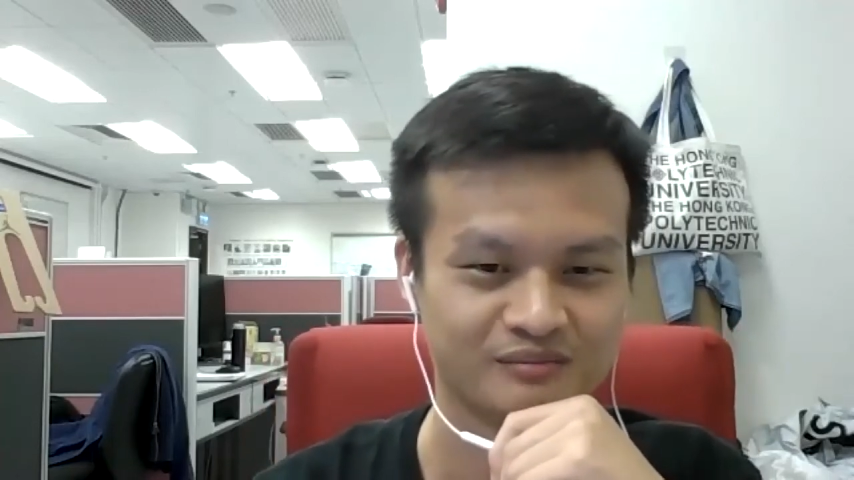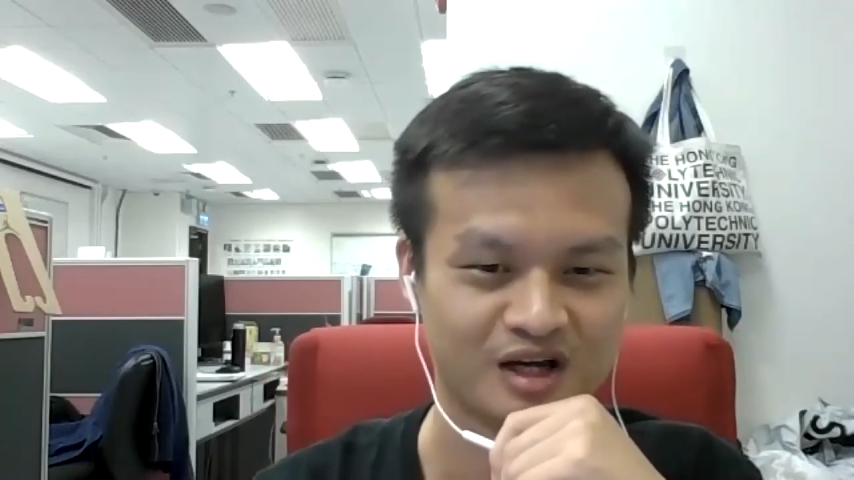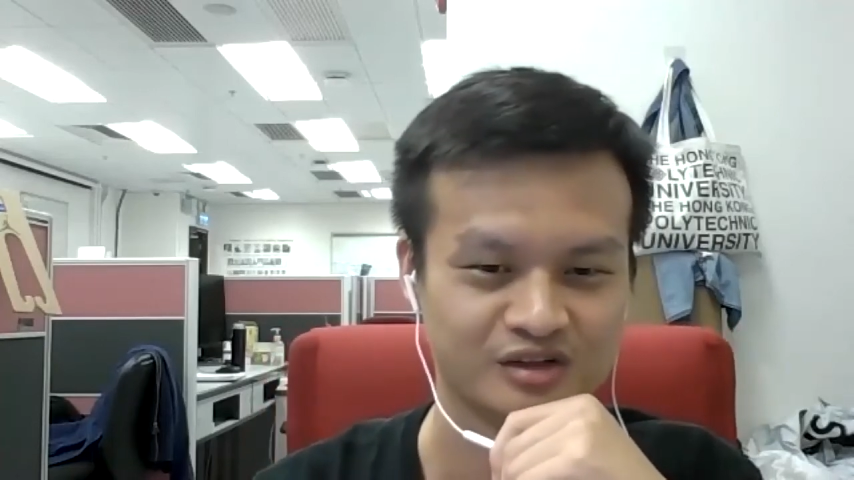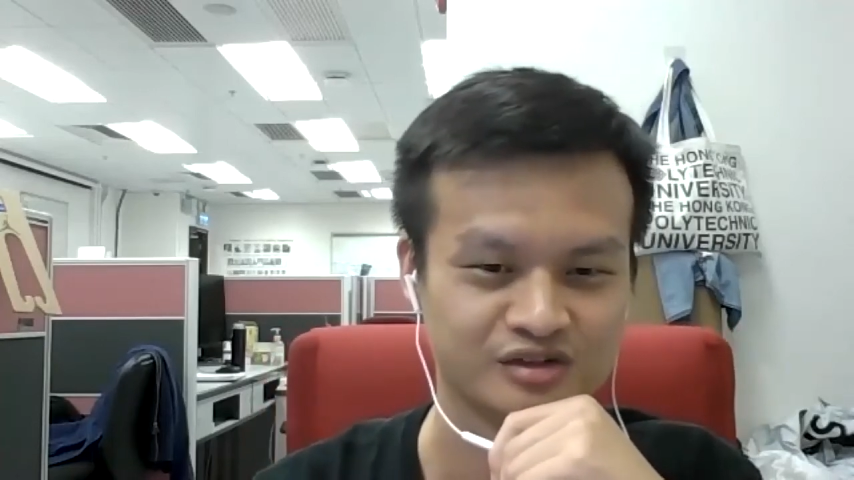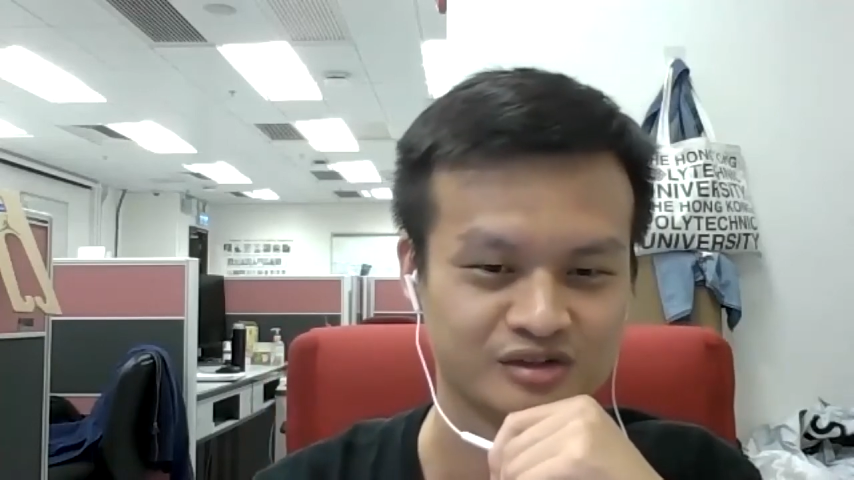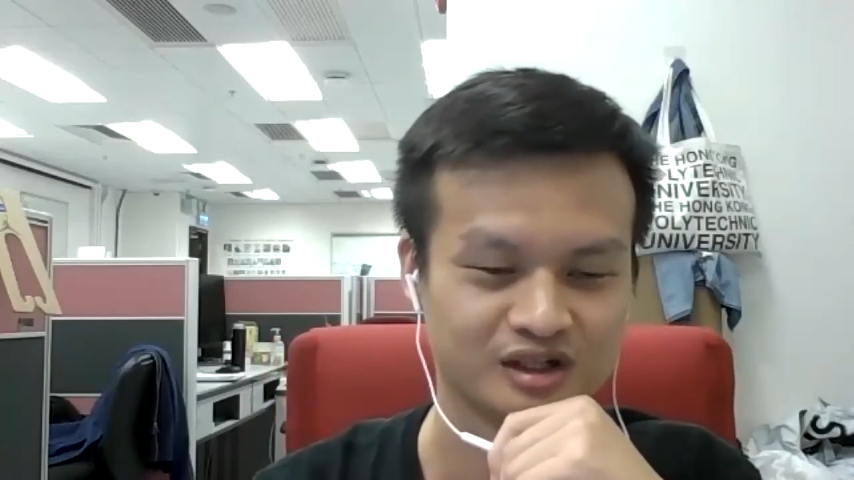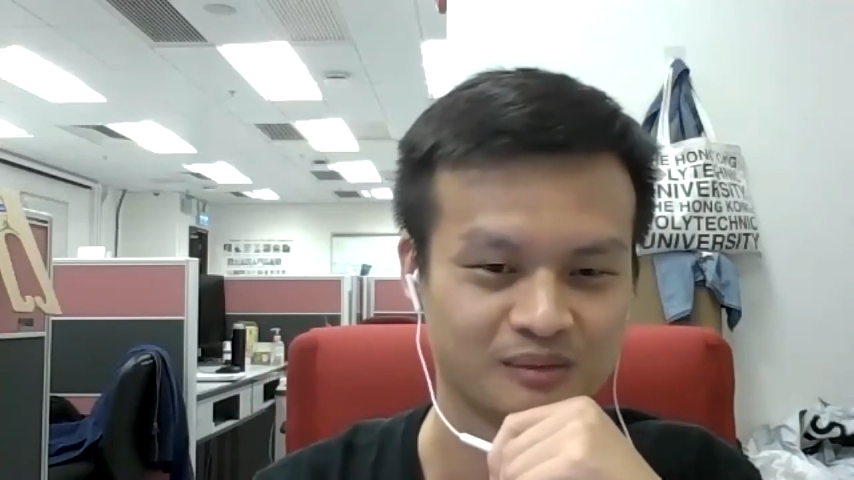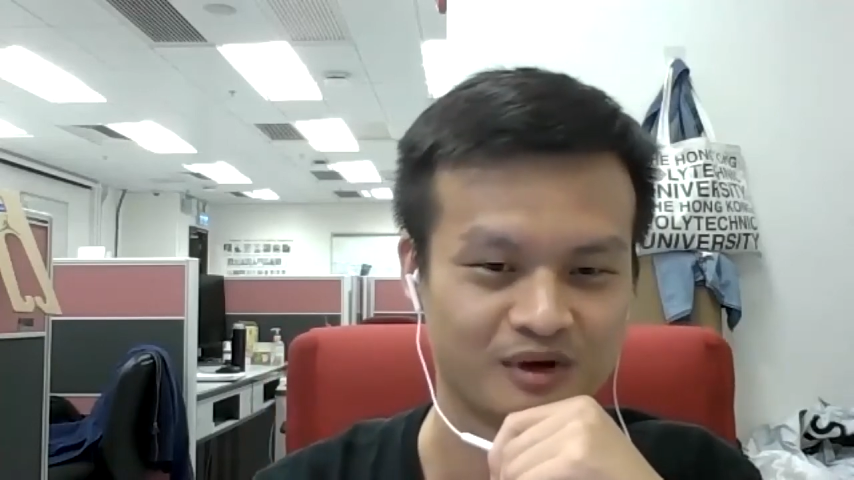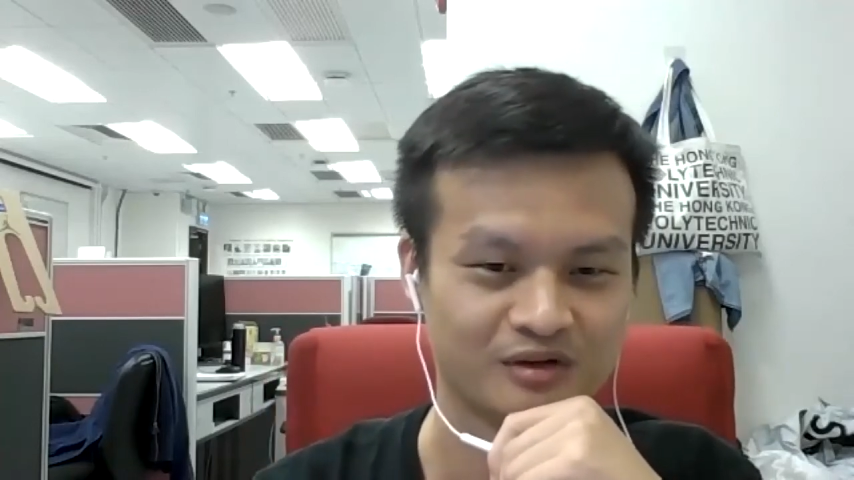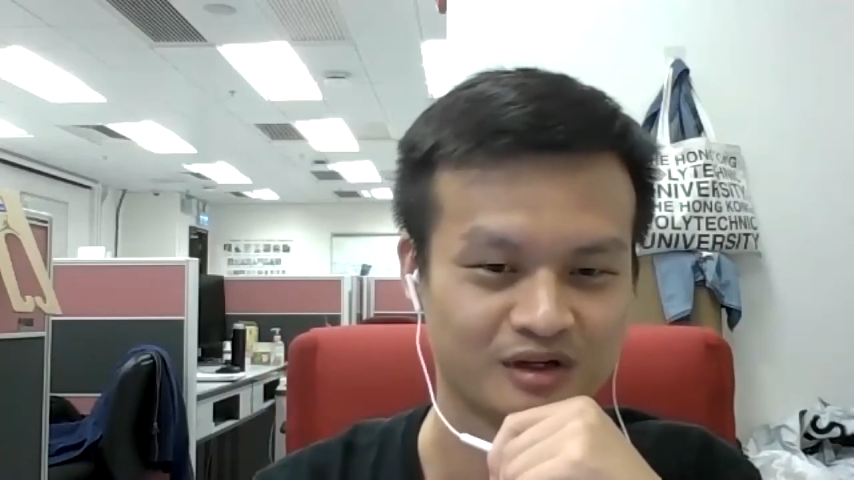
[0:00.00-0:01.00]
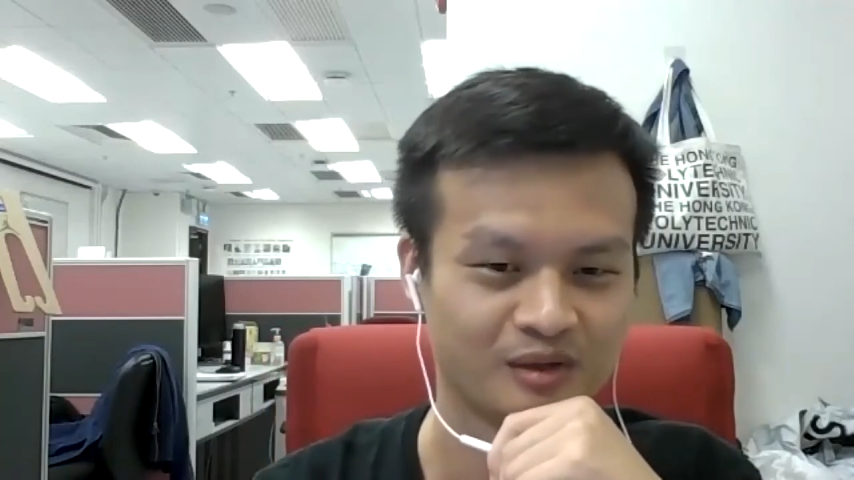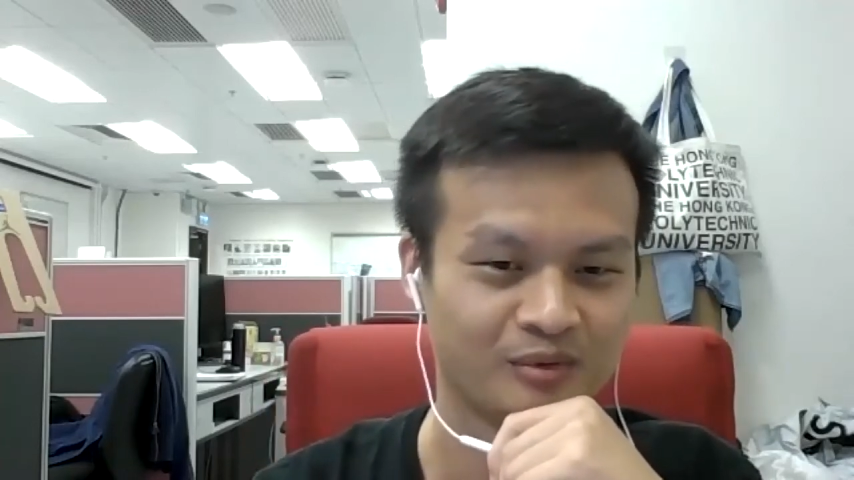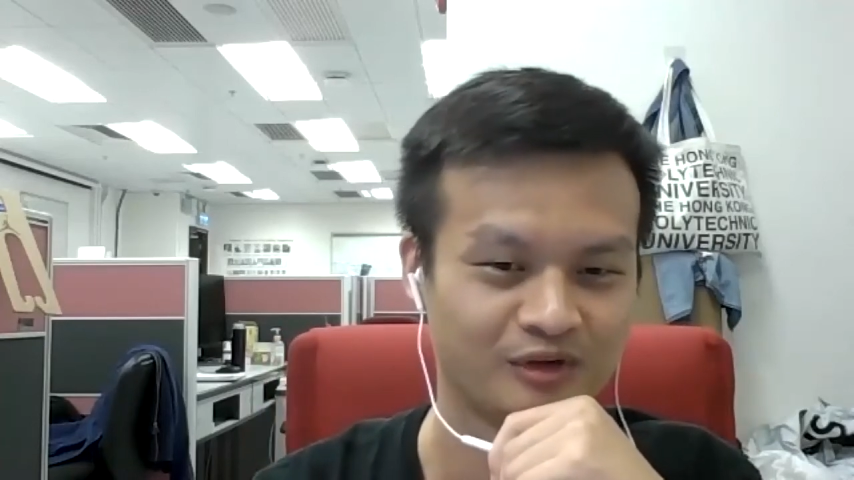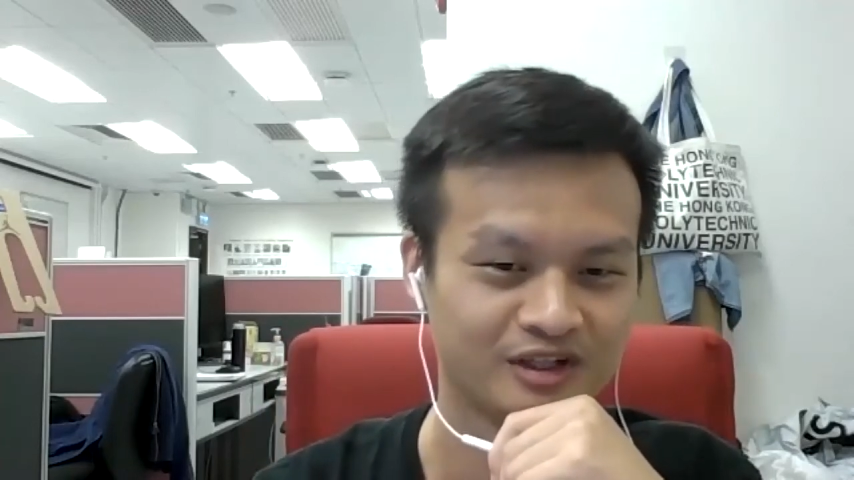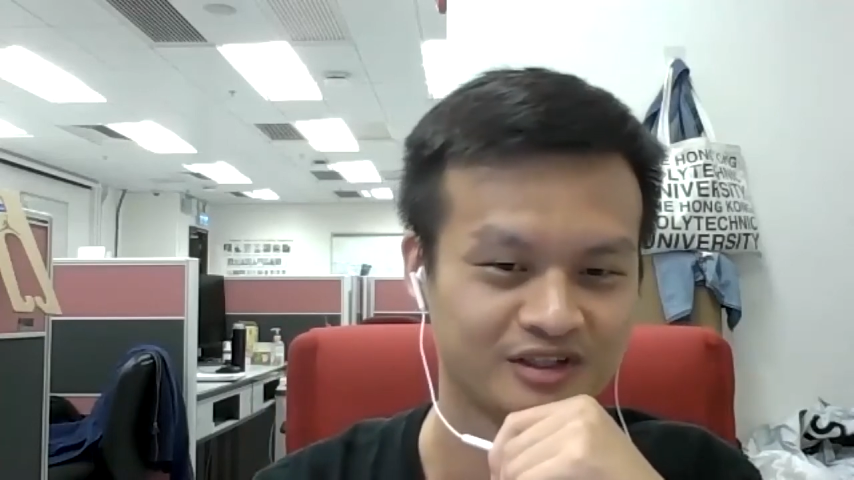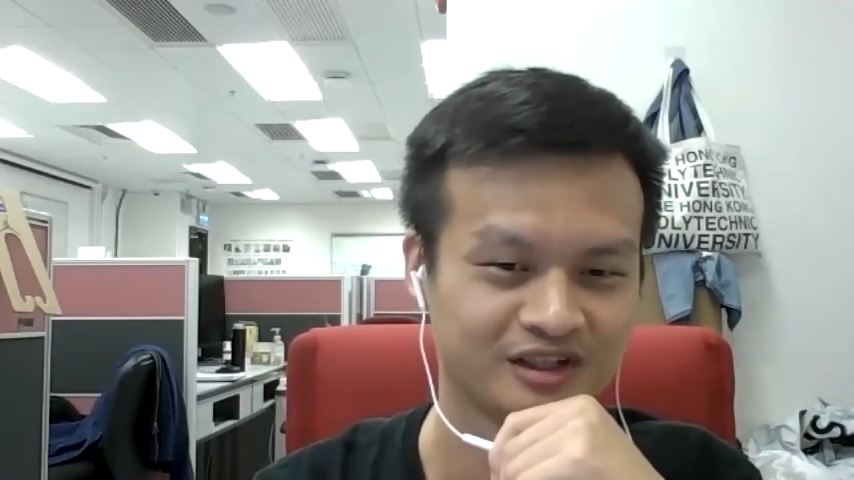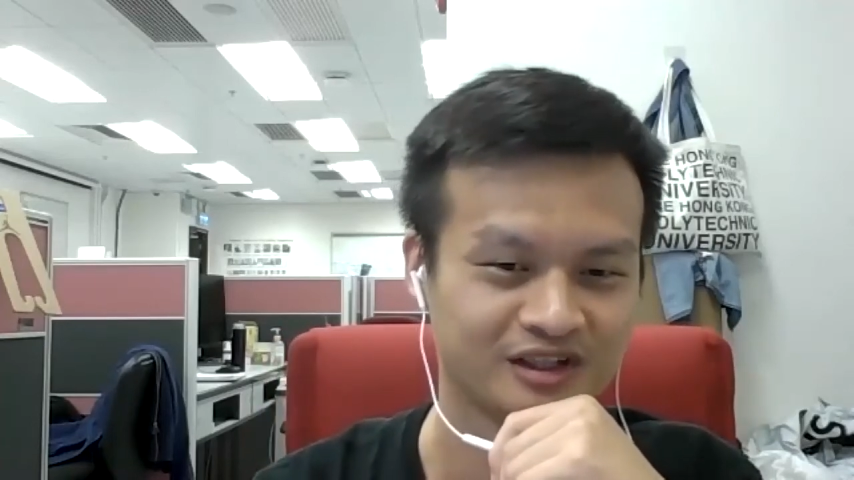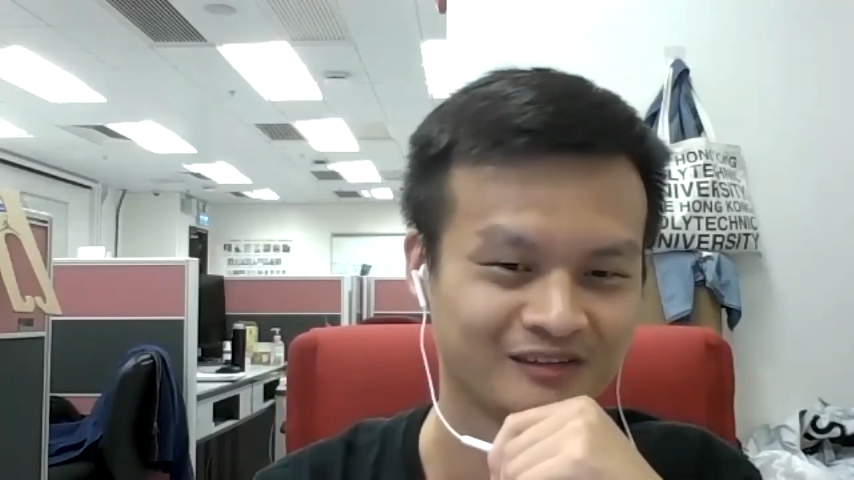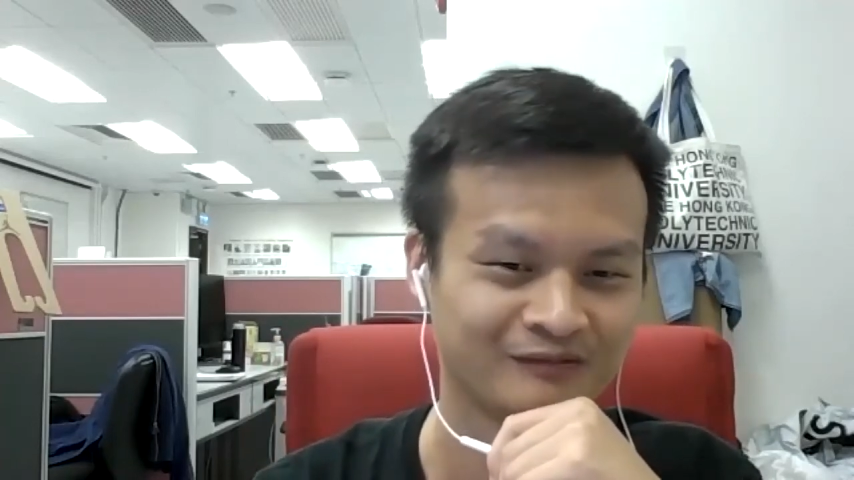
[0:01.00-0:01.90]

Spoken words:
much about operating.